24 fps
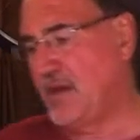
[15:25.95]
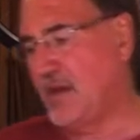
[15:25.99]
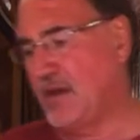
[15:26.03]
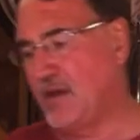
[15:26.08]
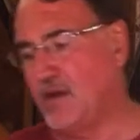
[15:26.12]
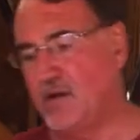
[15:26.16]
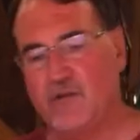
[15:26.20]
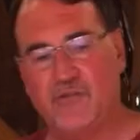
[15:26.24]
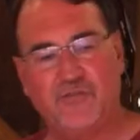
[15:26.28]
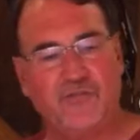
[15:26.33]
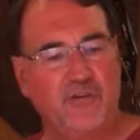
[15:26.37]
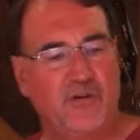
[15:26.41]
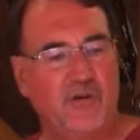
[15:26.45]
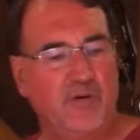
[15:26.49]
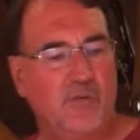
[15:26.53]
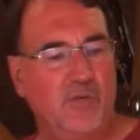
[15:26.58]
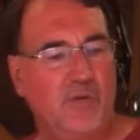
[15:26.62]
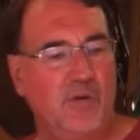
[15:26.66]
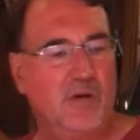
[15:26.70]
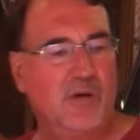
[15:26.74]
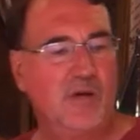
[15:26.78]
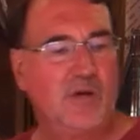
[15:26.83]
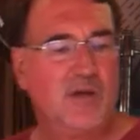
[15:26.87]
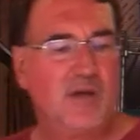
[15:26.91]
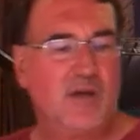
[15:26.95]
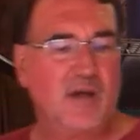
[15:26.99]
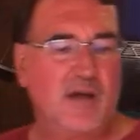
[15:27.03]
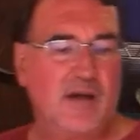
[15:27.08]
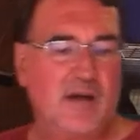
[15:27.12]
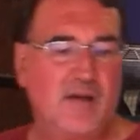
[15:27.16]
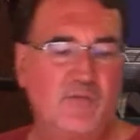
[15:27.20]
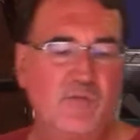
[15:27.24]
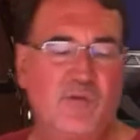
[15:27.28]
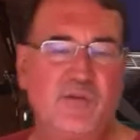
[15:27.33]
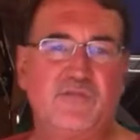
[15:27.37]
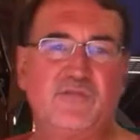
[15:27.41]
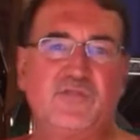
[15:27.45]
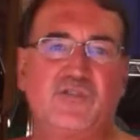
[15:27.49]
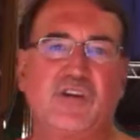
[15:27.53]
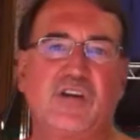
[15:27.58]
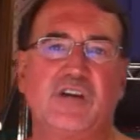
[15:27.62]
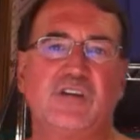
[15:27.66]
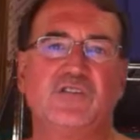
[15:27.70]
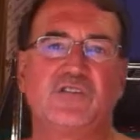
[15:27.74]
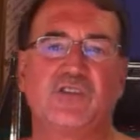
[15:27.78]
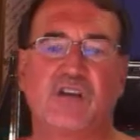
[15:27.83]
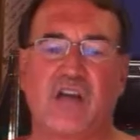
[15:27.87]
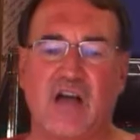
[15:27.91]
And also, we've
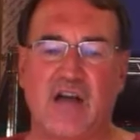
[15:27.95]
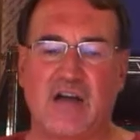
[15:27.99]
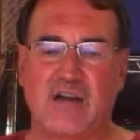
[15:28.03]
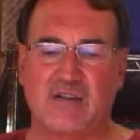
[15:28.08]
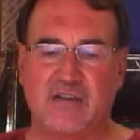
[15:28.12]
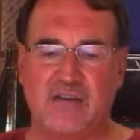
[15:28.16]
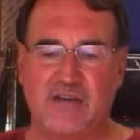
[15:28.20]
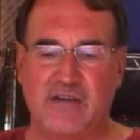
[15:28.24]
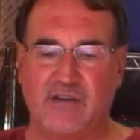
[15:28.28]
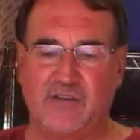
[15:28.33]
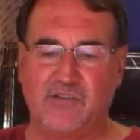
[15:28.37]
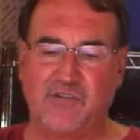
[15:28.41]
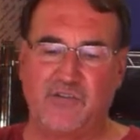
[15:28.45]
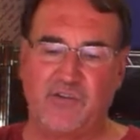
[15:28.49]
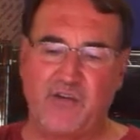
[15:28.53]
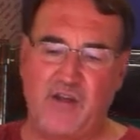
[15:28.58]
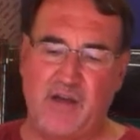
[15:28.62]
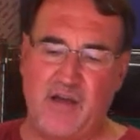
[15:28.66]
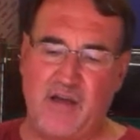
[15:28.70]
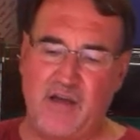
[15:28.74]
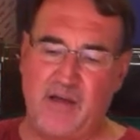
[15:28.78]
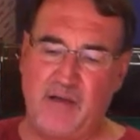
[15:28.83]
changed cocktails,